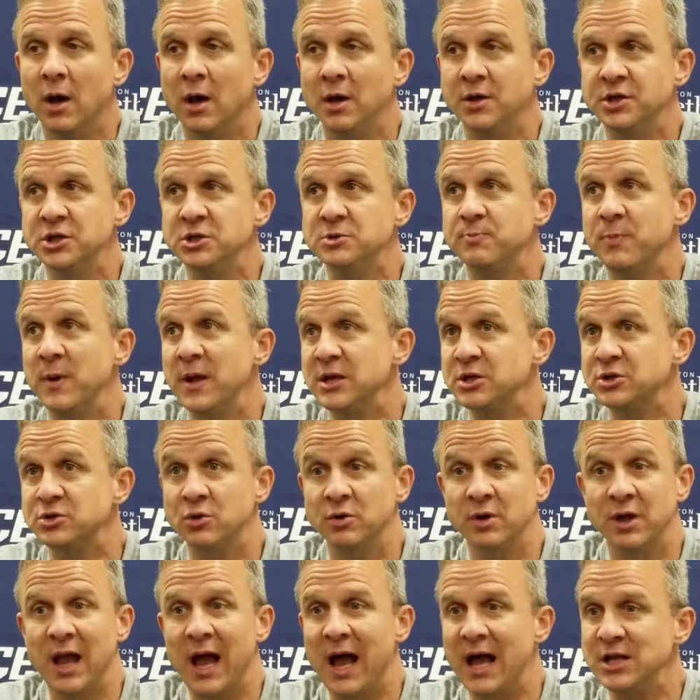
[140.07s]
just based
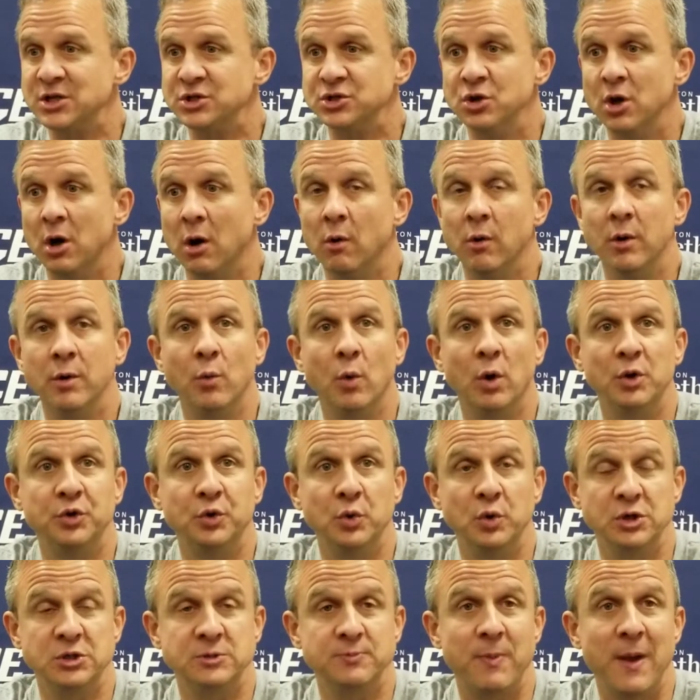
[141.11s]
on guys knowing what to
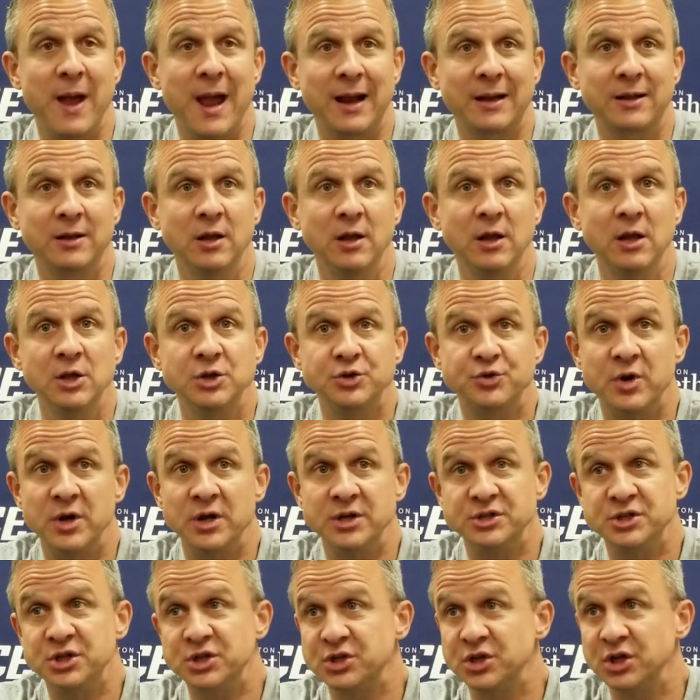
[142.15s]
expect,
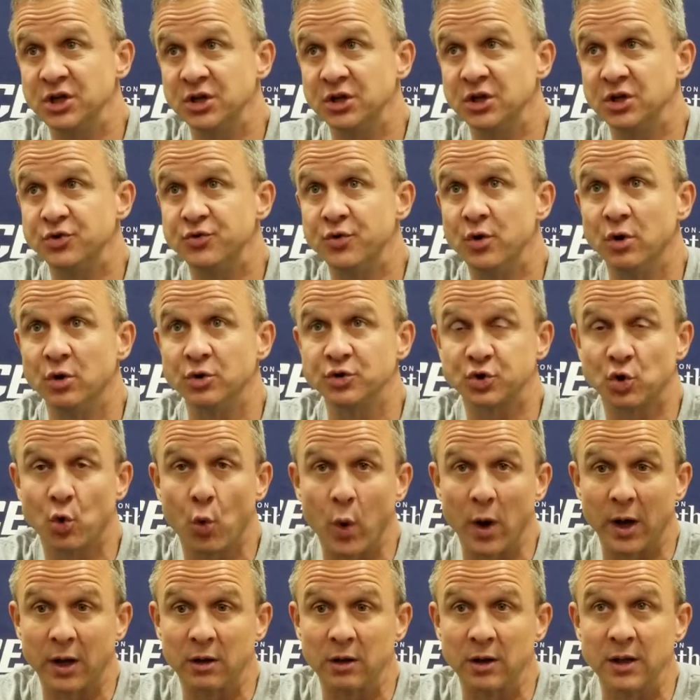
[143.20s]
transitioning to drills
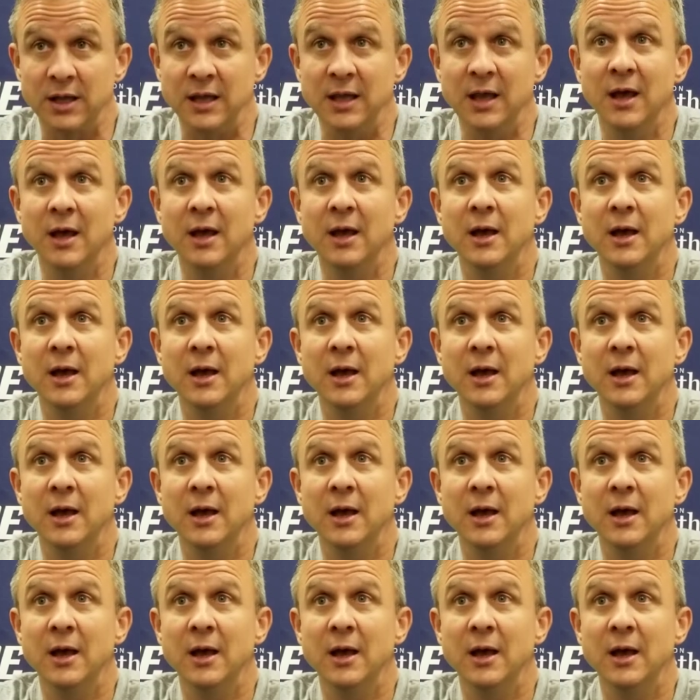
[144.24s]
quickly,